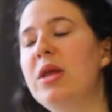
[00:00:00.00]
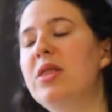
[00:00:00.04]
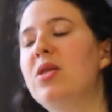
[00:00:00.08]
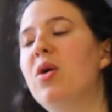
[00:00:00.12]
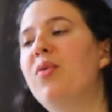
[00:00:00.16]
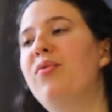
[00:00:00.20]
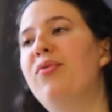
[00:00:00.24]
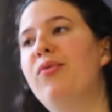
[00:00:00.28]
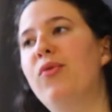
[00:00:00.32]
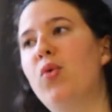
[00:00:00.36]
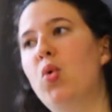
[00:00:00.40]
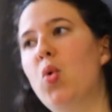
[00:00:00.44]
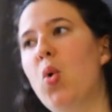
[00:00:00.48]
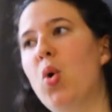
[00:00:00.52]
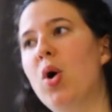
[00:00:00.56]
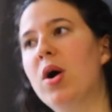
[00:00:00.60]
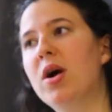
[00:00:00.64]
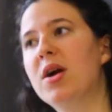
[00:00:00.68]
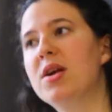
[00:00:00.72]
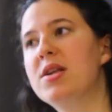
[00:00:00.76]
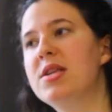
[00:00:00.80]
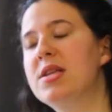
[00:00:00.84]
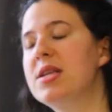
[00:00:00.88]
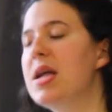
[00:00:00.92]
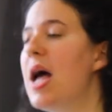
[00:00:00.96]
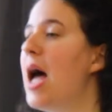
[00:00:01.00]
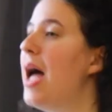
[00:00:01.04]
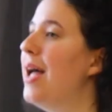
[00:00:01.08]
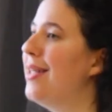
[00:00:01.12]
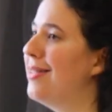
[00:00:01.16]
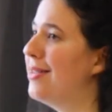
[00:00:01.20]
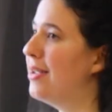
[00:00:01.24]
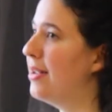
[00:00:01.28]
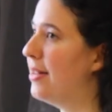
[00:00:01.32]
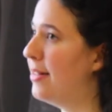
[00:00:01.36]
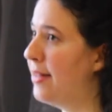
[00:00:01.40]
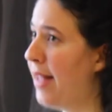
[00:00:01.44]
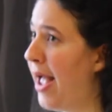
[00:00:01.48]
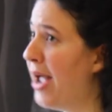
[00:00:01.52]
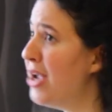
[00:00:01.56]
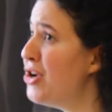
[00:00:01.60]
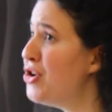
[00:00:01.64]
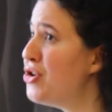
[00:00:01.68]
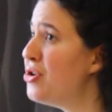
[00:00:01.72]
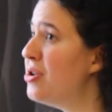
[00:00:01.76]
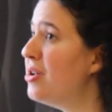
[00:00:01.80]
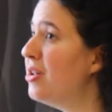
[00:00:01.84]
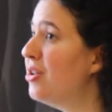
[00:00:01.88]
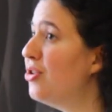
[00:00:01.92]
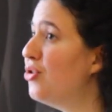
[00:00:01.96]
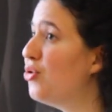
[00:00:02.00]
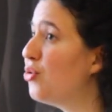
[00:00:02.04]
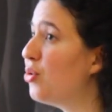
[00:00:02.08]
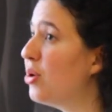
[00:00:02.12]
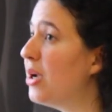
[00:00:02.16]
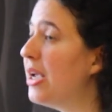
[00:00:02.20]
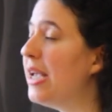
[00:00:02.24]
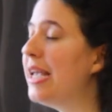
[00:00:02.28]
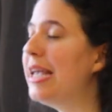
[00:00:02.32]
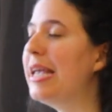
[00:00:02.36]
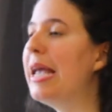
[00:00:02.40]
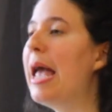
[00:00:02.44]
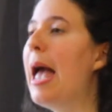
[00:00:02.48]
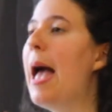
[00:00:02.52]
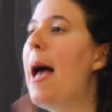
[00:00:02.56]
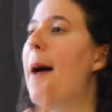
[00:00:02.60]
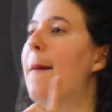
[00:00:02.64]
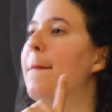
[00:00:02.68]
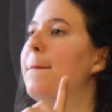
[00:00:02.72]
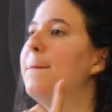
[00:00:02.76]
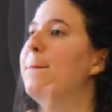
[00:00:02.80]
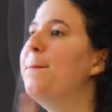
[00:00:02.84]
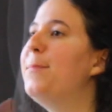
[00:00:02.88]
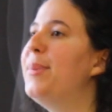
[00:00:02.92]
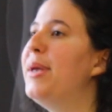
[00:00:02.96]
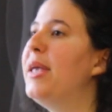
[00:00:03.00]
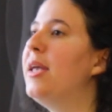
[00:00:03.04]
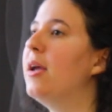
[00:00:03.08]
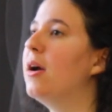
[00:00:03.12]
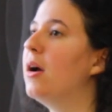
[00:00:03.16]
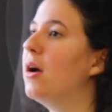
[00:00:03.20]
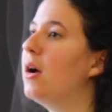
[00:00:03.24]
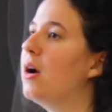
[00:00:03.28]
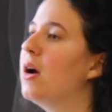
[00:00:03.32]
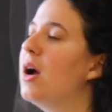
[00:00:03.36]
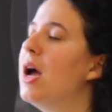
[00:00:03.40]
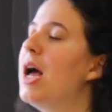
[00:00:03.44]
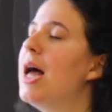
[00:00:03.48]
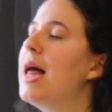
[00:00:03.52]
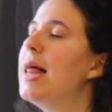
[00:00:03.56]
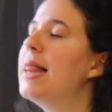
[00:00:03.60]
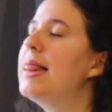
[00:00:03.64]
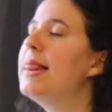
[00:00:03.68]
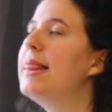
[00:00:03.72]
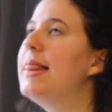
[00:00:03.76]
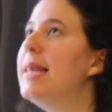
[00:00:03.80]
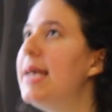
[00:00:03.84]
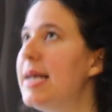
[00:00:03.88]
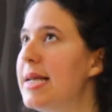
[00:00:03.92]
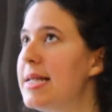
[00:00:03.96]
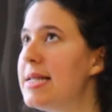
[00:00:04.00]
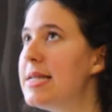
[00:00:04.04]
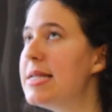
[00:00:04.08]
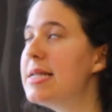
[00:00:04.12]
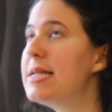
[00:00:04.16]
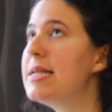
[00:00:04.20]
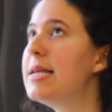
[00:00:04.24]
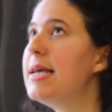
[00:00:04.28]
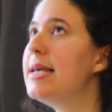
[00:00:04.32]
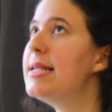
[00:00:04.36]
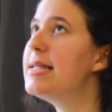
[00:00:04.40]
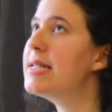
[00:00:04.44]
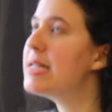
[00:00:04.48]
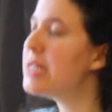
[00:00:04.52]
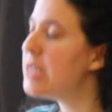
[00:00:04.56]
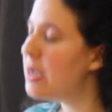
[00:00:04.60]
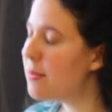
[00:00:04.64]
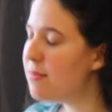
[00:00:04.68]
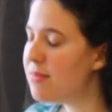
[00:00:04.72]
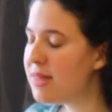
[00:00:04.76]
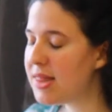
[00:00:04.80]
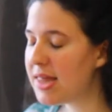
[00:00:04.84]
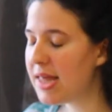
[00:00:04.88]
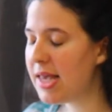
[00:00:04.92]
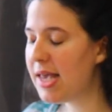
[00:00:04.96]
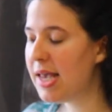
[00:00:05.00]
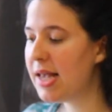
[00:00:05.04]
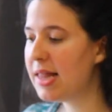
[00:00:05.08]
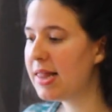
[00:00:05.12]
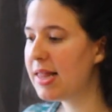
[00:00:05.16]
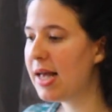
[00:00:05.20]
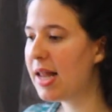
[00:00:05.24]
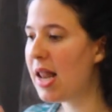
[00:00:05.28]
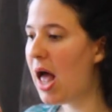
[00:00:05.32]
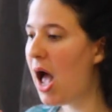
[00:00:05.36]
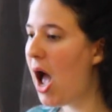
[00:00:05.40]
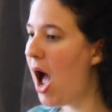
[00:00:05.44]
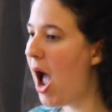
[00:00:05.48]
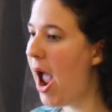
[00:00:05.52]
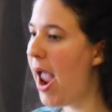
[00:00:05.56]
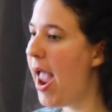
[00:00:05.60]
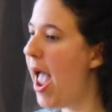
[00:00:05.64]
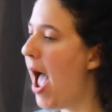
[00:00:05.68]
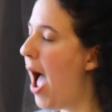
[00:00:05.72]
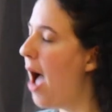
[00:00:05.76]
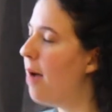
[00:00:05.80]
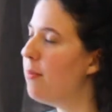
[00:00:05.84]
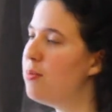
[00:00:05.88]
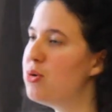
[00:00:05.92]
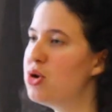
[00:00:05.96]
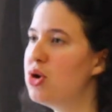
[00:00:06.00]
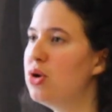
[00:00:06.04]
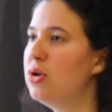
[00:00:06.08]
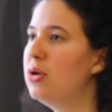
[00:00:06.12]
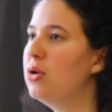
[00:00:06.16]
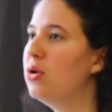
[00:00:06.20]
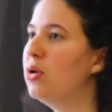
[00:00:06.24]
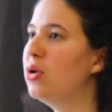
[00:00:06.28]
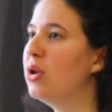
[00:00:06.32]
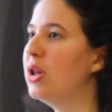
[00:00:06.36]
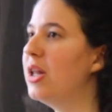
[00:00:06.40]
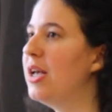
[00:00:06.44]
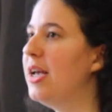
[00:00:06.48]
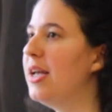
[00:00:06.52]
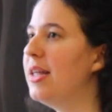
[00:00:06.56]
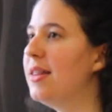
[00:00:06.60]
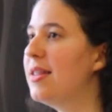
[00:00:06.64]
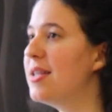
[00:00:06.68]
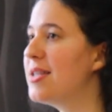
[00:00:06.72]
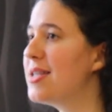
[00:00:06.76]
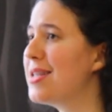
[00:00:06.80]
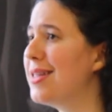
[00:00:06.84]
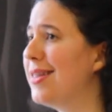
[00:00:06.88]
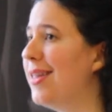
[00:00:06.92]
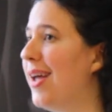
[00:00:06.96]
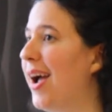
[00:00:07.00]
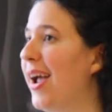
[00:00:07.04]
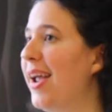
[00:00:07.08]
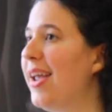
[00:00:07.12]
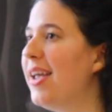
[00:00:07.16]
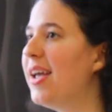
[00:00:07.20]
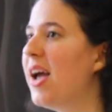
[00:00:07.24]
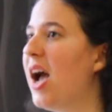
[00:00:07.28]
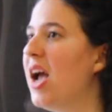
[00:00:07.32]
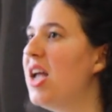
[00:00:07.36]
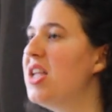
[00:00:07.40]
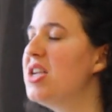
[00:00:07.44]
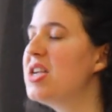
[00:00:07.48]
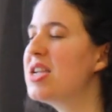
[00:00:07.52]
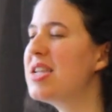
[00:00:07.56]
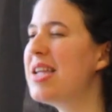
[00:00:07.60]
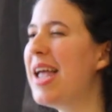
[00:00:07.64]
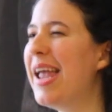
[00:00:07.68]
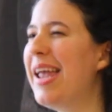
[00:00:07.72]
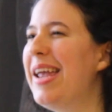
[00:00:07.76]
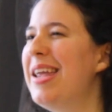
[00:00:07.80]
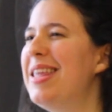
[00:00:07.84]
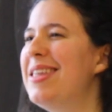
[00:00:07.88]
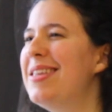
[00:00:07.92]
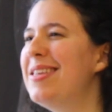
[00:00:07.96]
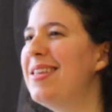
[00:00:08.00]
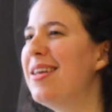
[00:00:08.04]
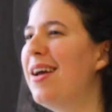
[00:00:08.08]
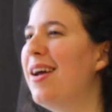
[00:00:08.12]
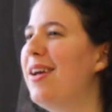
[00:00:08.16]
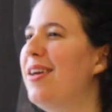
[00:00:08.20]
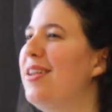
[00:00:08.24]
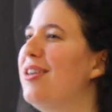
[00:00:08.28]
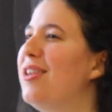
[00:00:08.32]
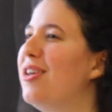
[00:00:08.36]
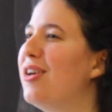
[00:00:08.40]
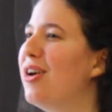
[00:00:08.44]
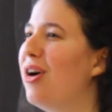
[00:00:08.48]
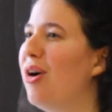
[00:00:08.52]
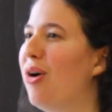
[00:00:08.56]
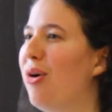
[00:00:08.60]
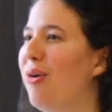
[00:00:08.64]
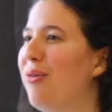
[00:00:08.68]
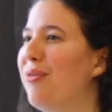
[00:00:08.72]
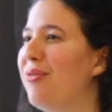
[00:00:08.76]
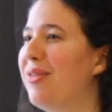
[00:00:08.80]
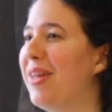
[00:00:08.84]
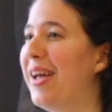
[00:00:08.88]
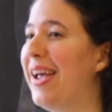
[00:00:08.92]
with, of course, the national drink, beer. This is something that I absolutely dislike. I just hate the idea of